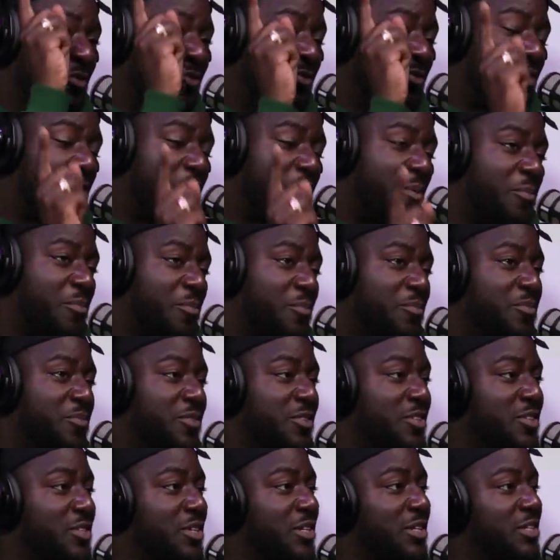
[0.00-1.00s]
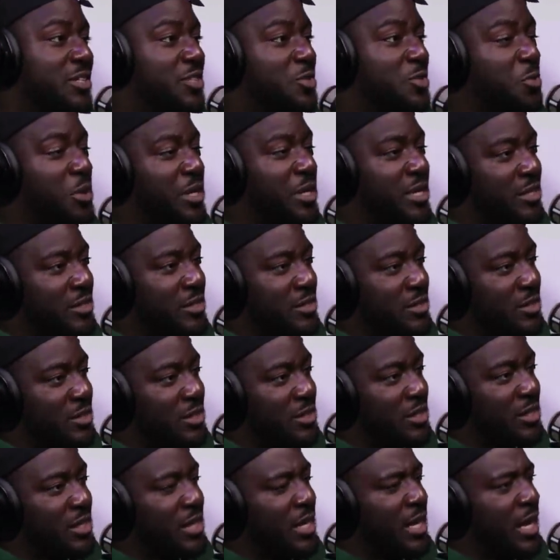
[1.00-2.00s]
from Sweden.
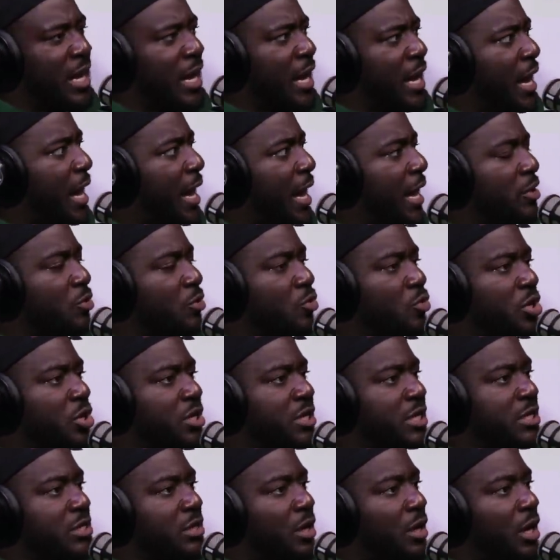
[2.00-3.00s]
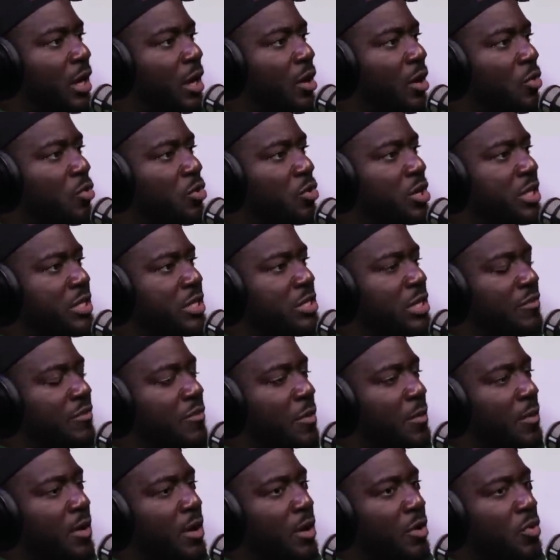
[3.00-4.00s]
And all of these
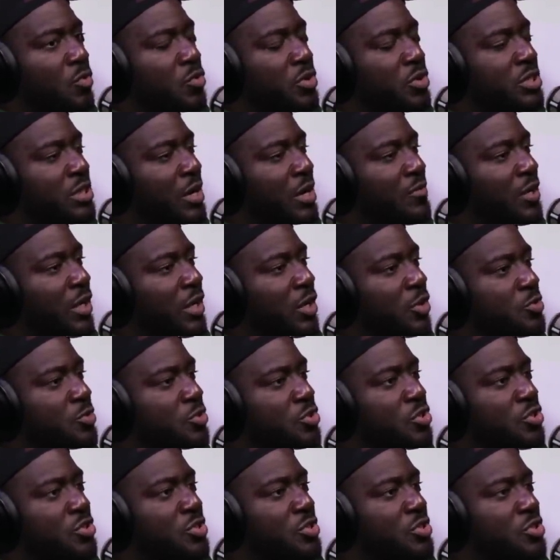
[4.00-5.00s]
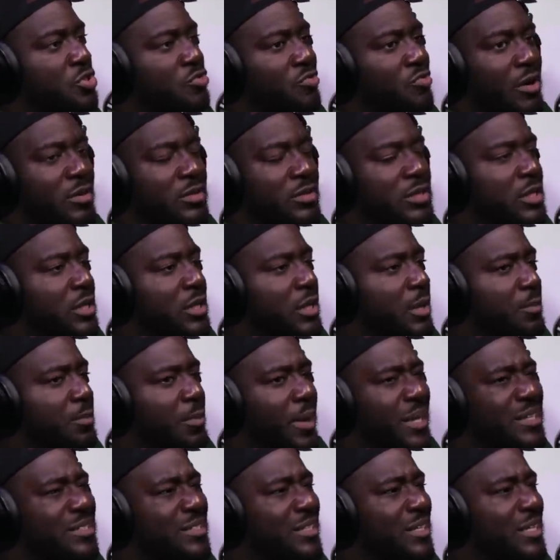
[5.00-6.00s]
other girls were just surrounding her,
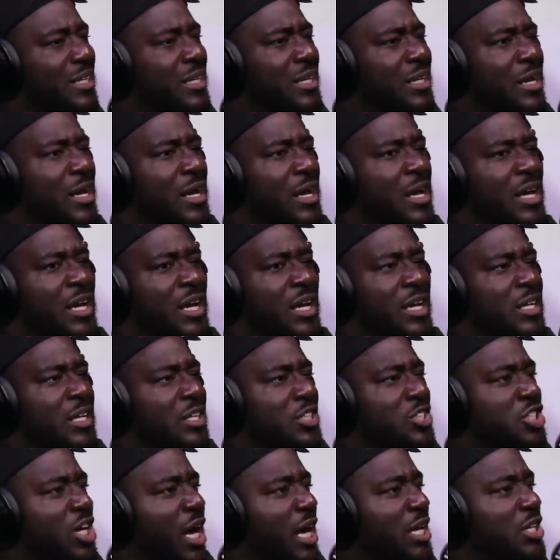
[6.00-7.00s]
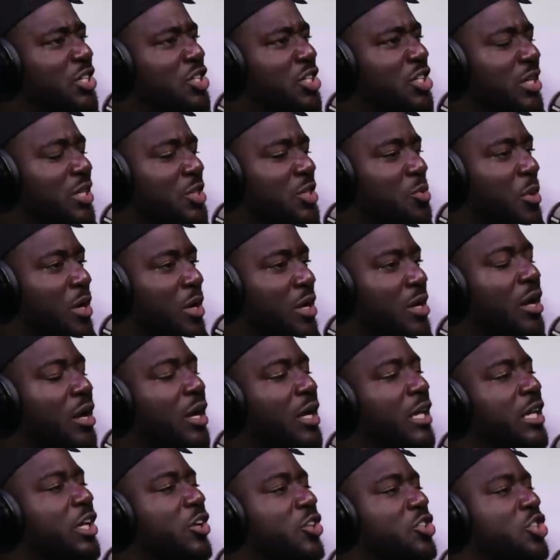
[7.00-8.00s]
basically chatting shit to her.
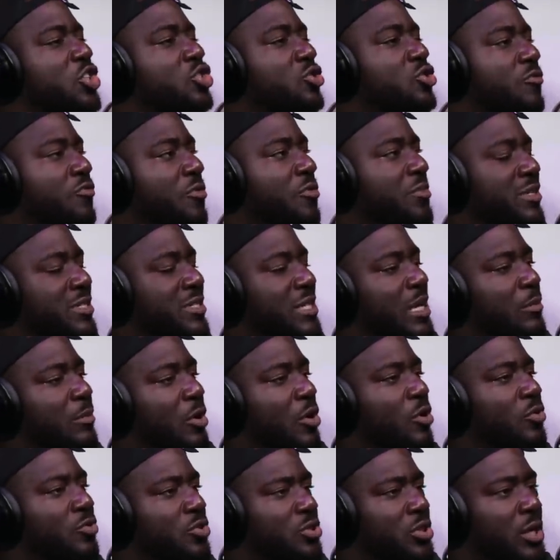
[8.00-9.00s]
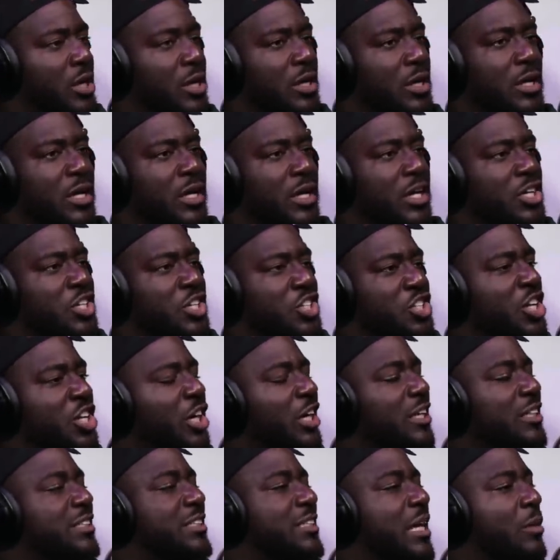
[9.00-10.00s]
Luckily, because she's not from the same culture, she
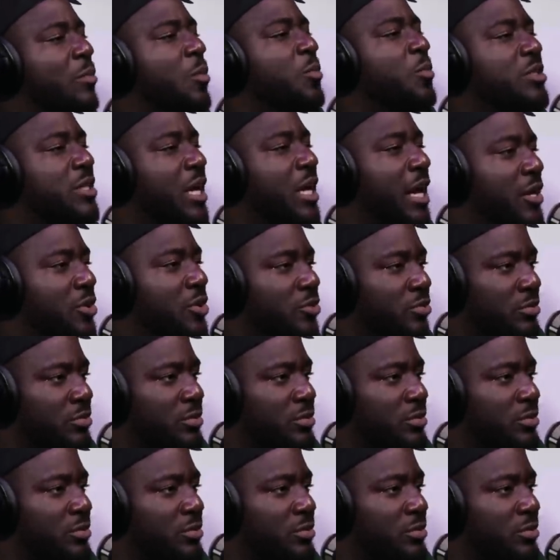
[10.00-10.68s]
didn't understand what was going